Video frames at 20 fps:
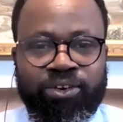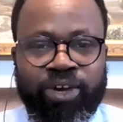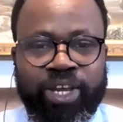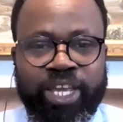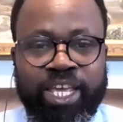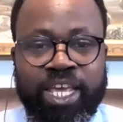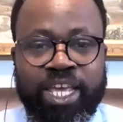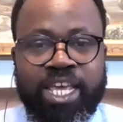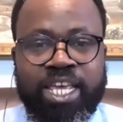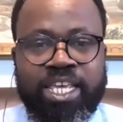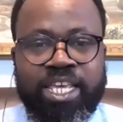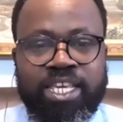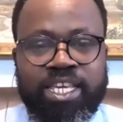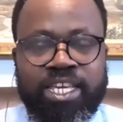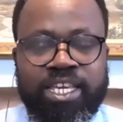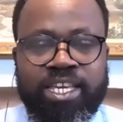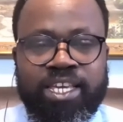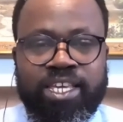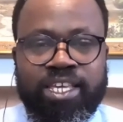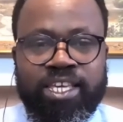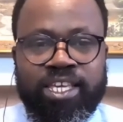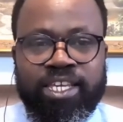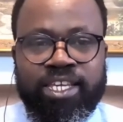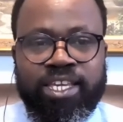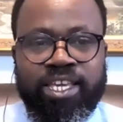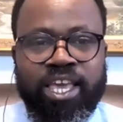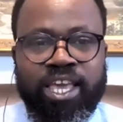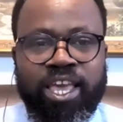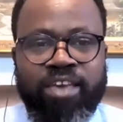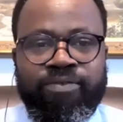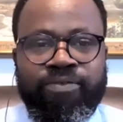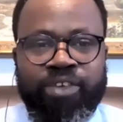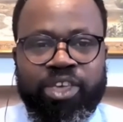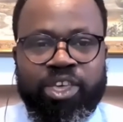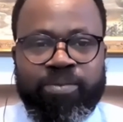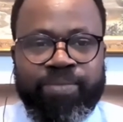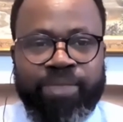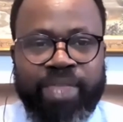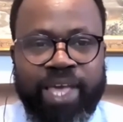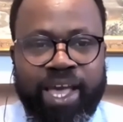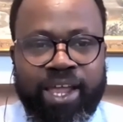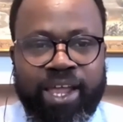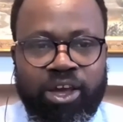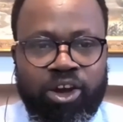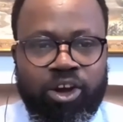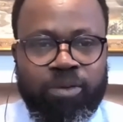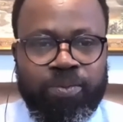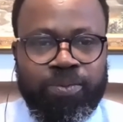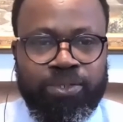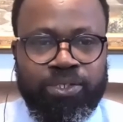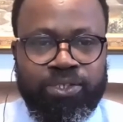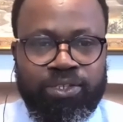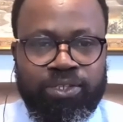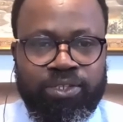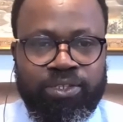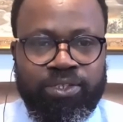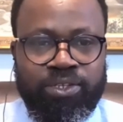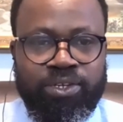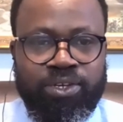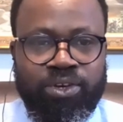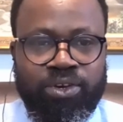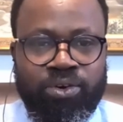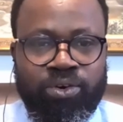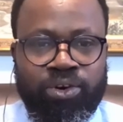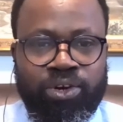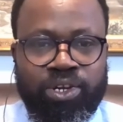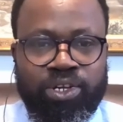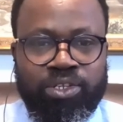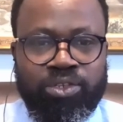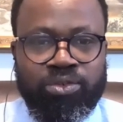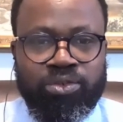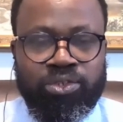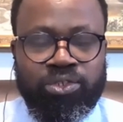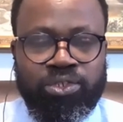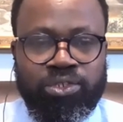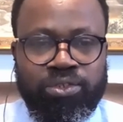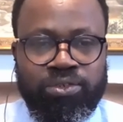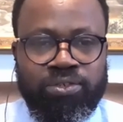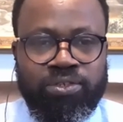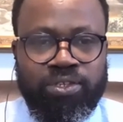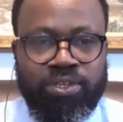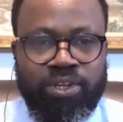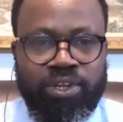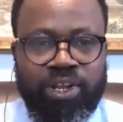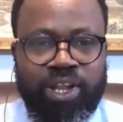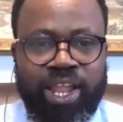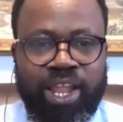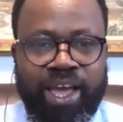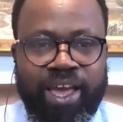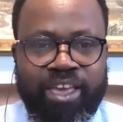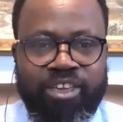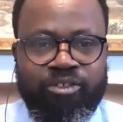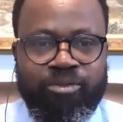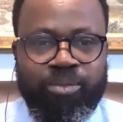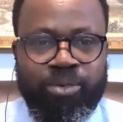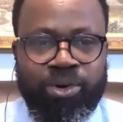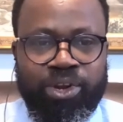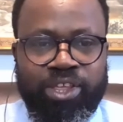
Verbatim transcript: Okay, he gave him that option, okay, to choose life.